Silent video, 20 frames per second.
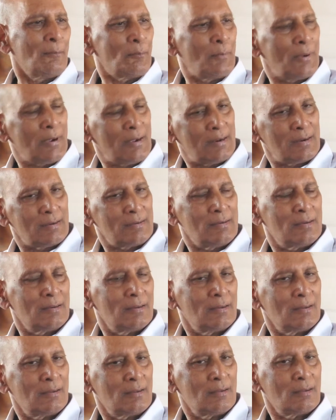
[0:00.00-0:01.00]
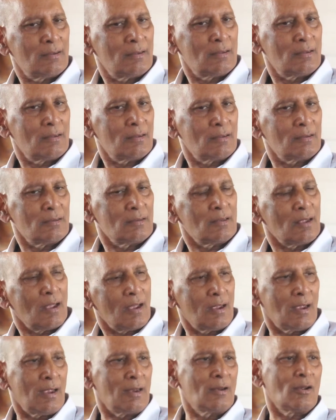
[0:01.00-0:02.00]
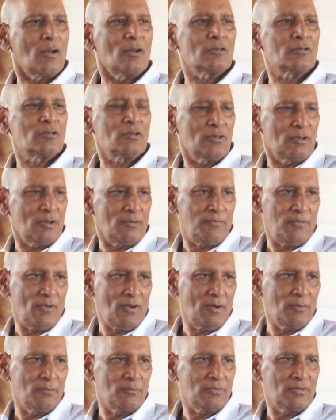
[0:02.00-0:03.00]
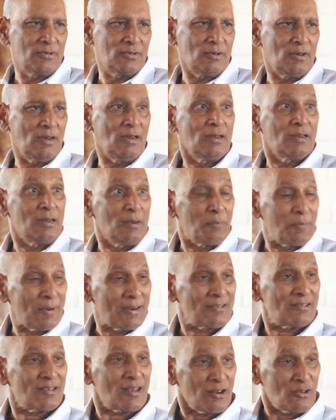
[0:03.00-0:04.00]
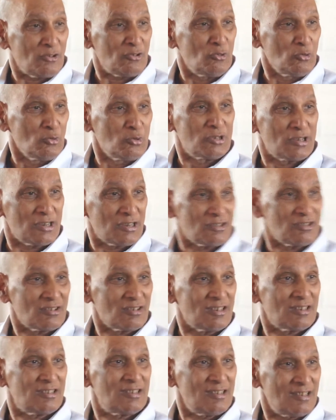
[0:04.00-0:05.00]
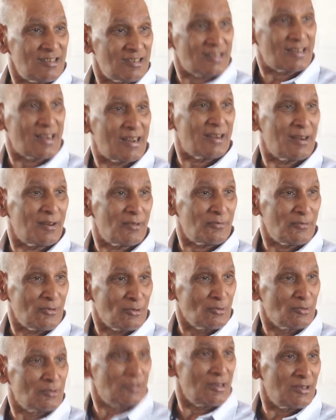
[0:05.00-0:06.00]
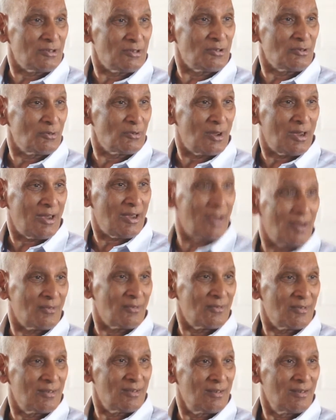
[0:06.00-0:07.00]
But, and also the forms, it depends on usage. This is the kind of usage you have.